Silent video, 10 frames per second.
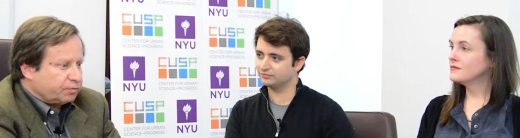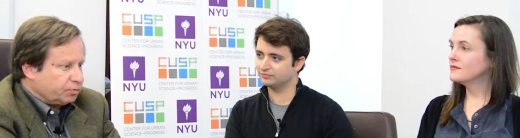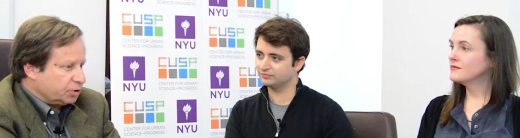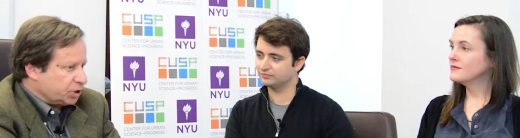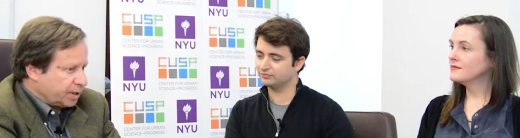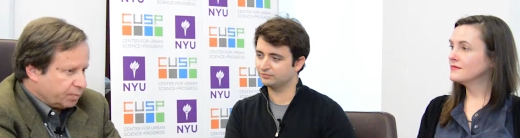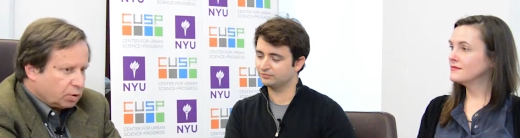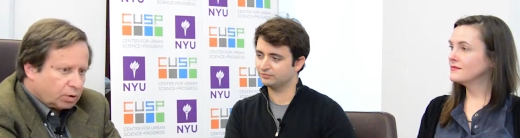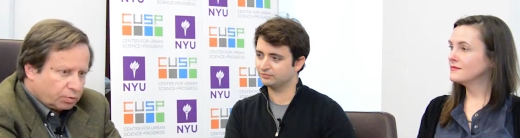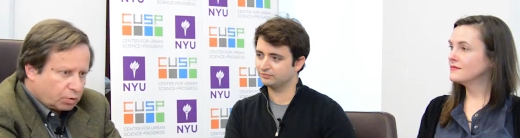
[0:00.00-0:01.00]
Speaker 1: for
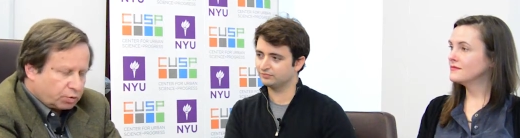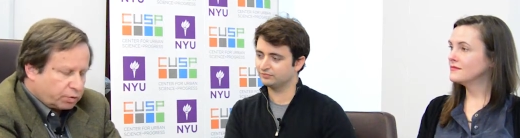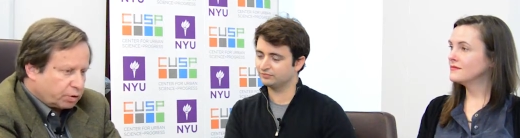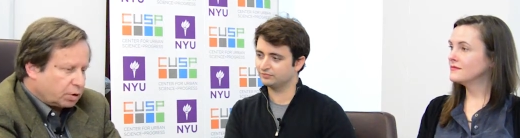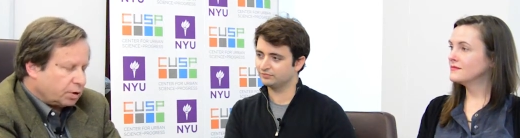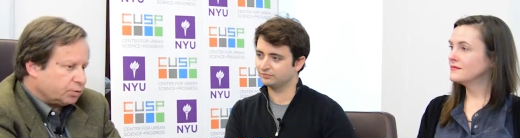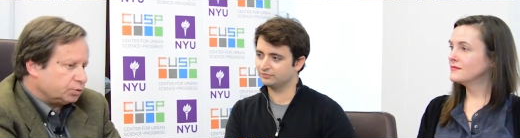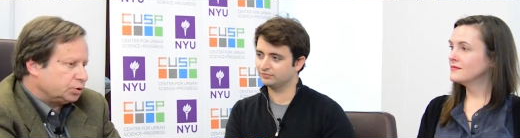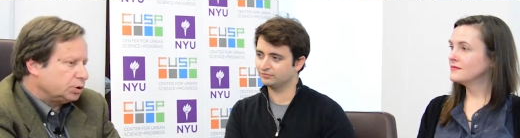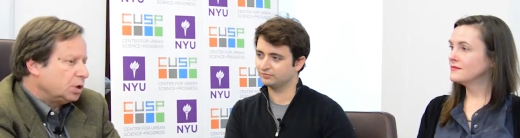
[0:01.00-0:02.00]
example, although there are
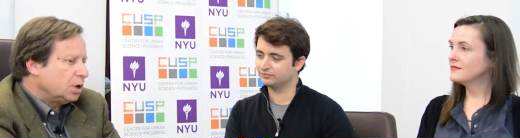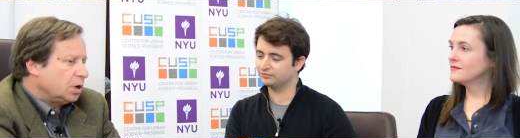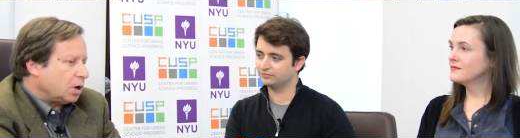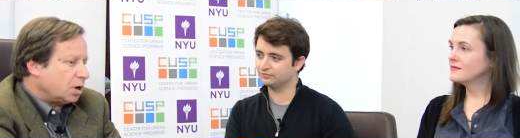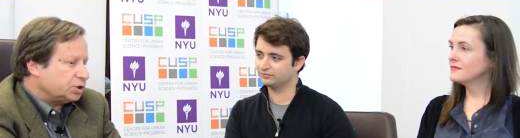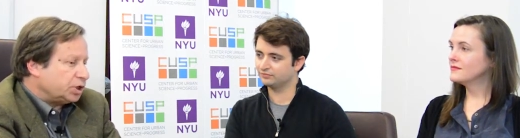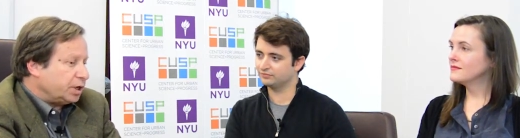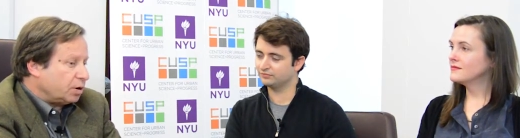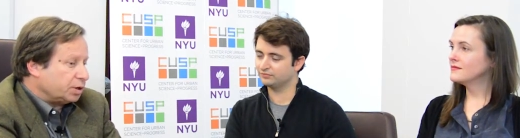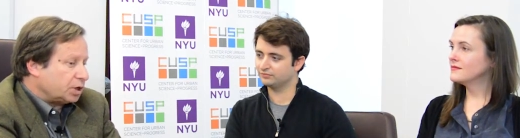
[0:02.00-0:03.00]
others, uh,
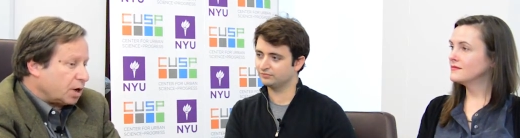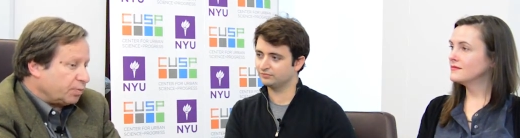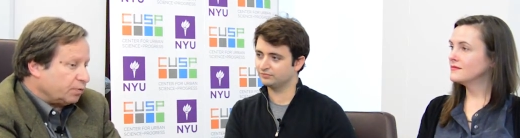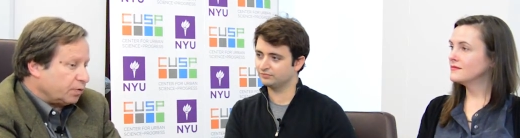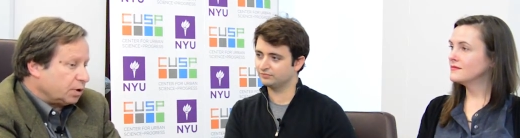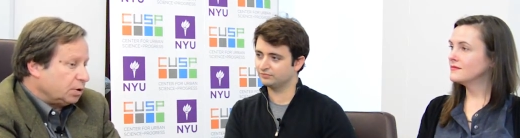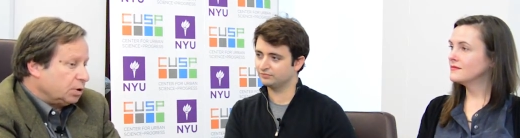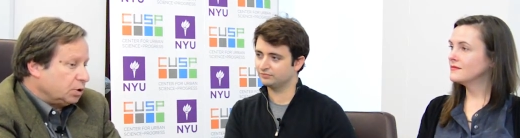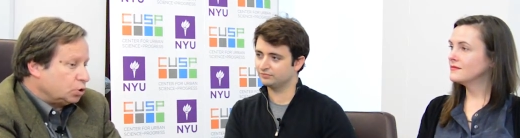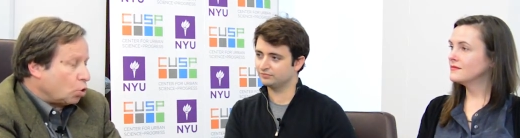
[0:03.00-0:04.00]
sitting on top of a
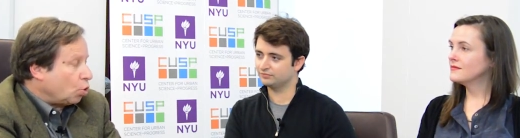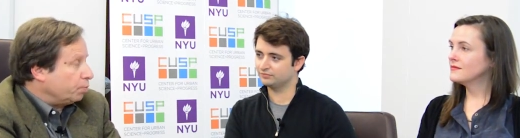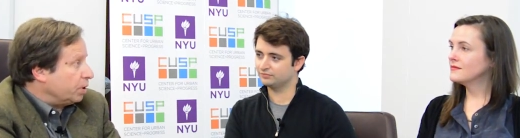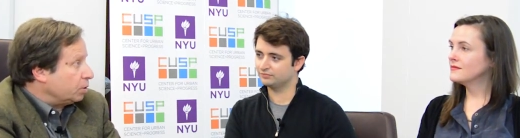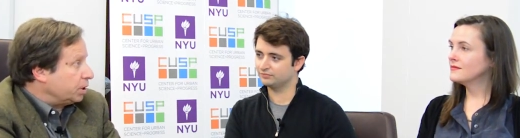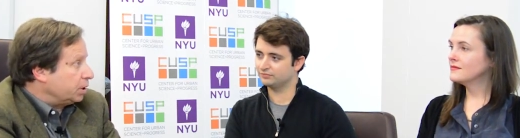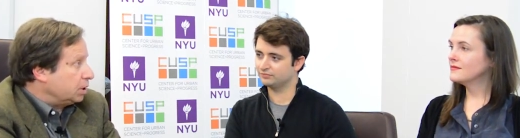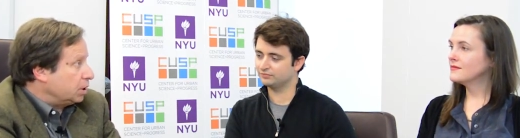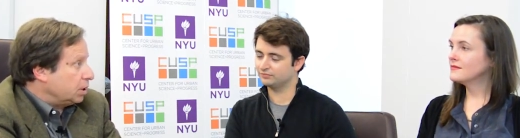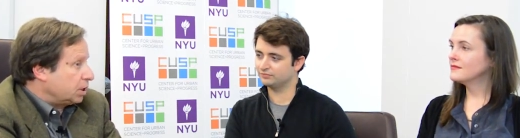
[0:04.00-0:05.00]
tall building
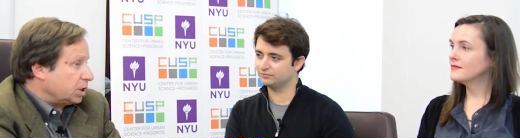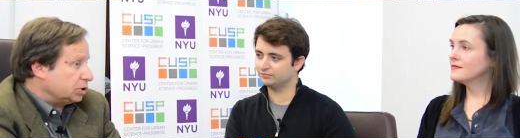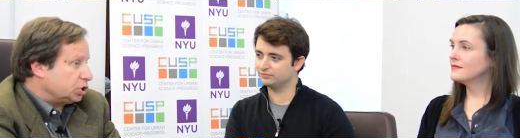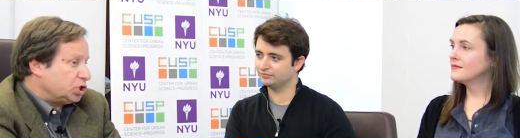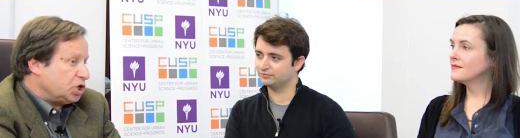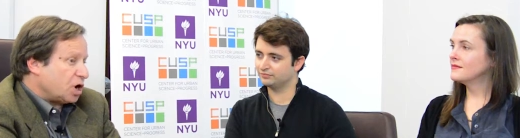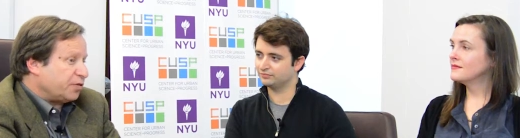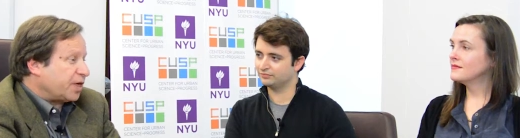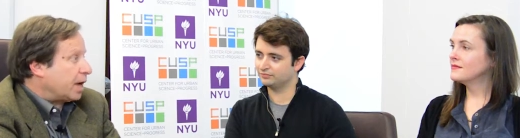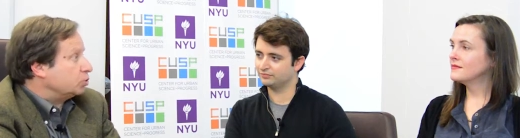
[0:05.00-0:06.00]
can see a
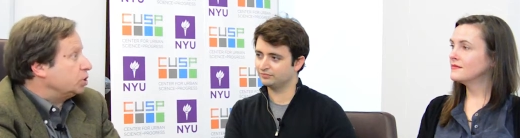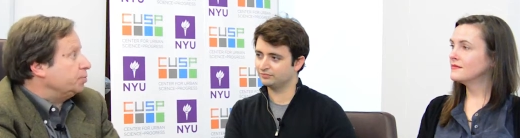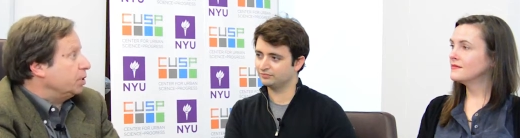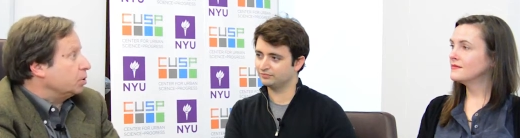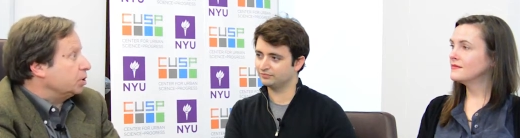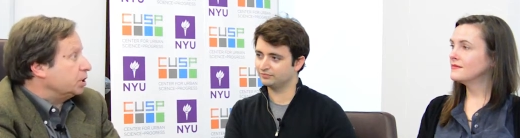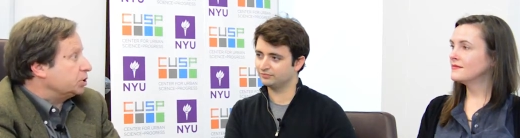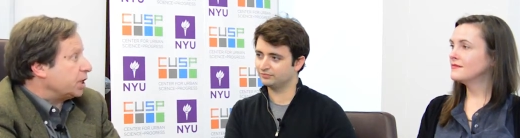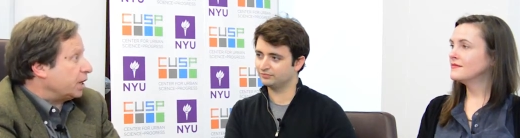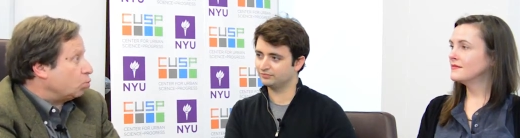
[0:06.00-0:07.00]
thousand
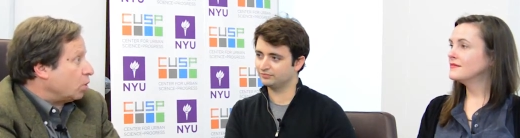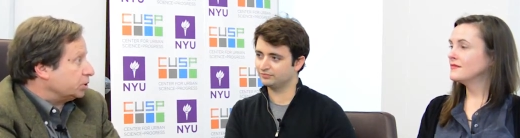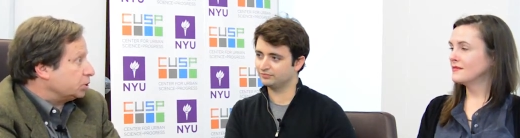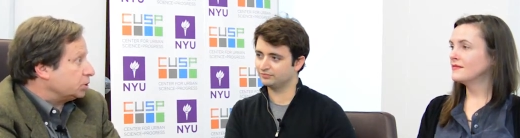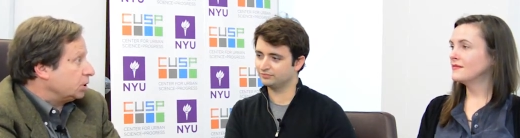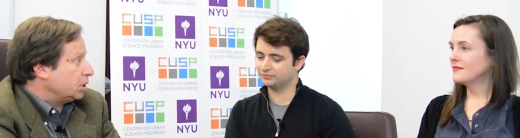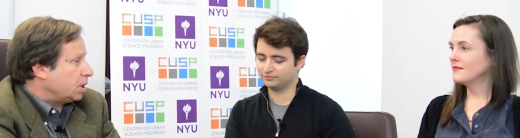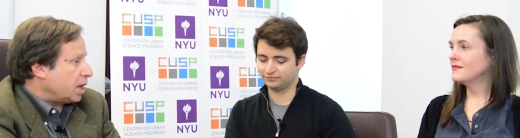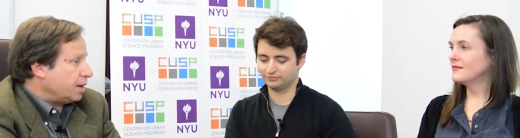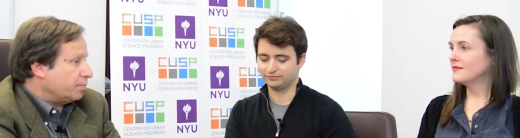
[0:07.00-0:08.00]
buildings at once
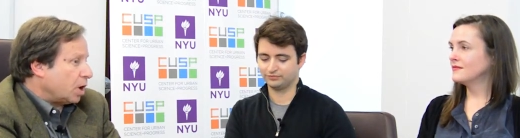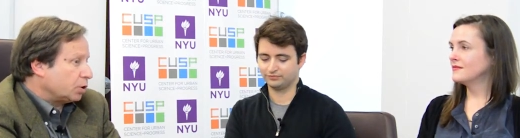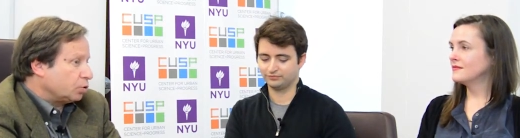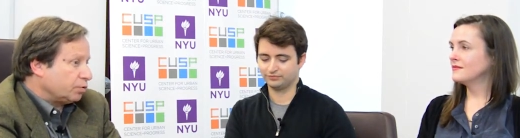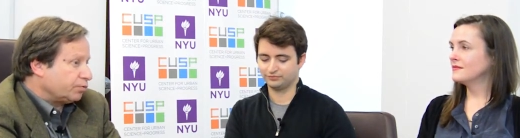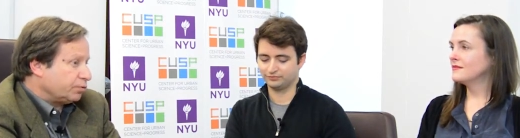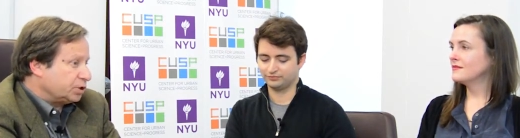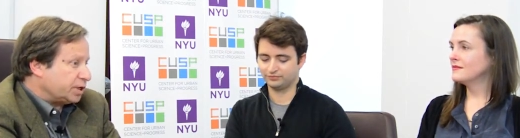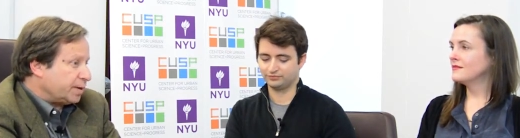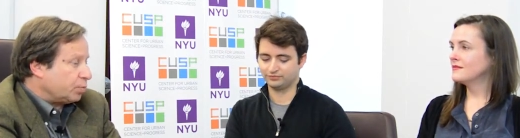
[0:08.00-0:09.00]
and monitor, for
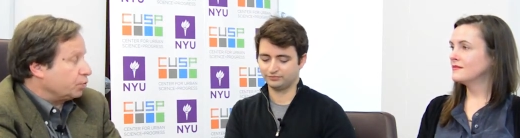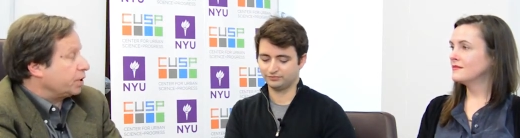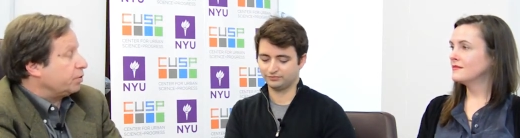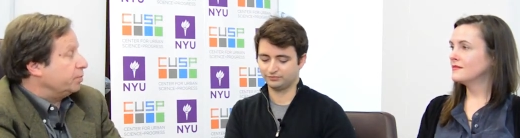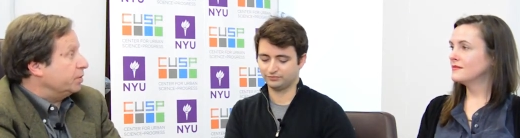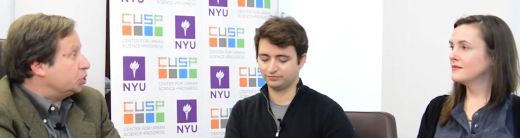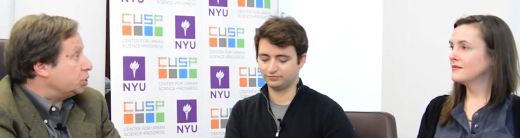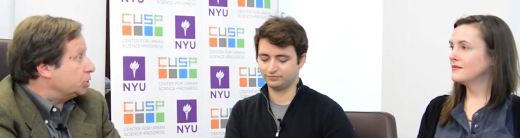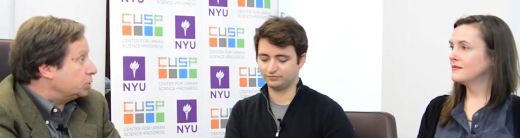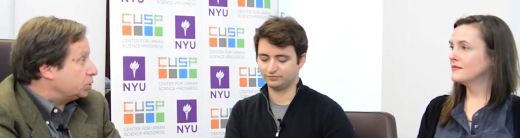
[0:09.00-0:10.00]
example, their
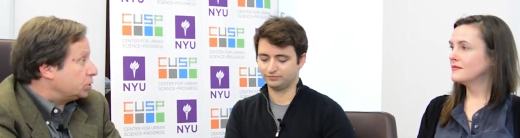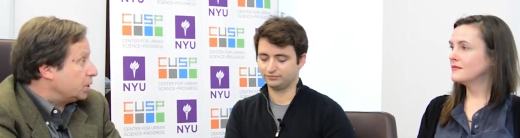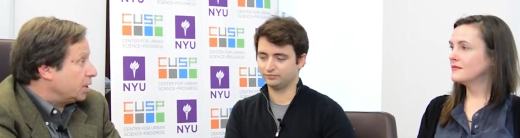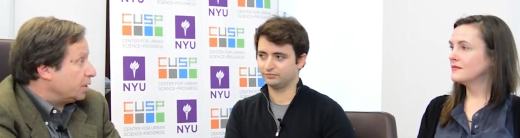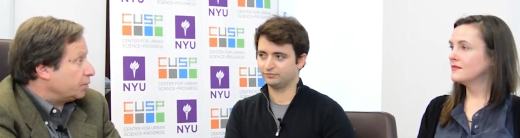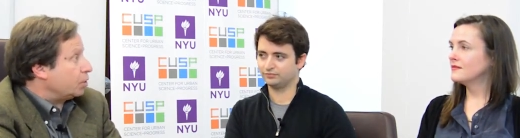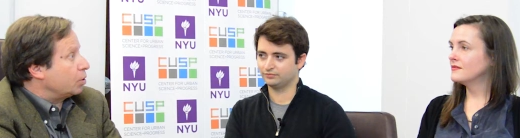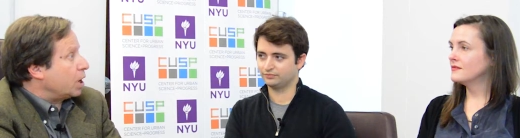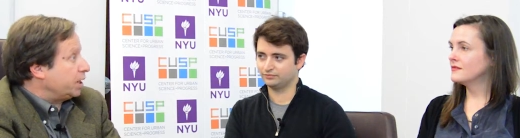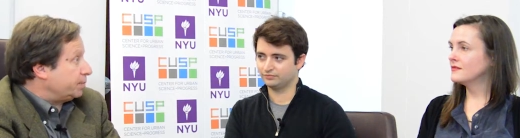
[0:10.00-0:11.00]
emissions, their
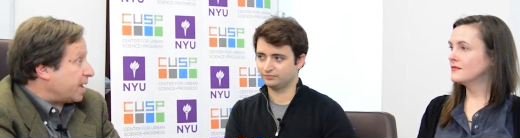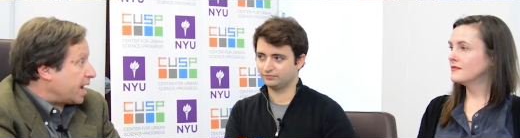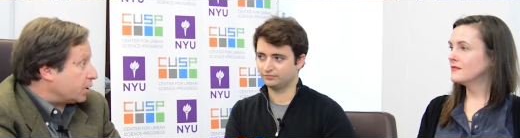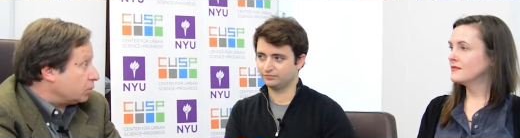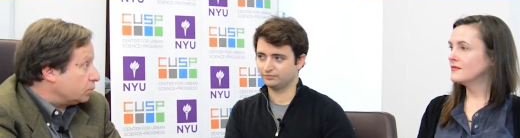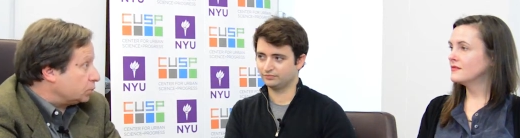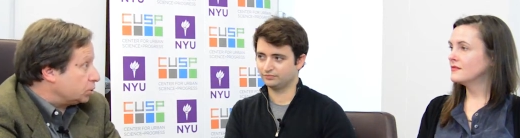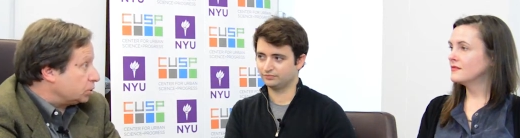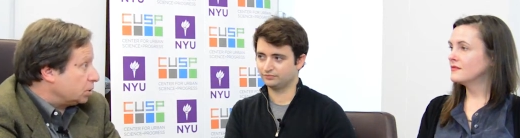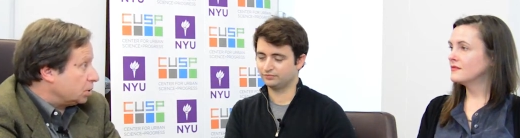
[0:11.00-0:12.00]
light patterns,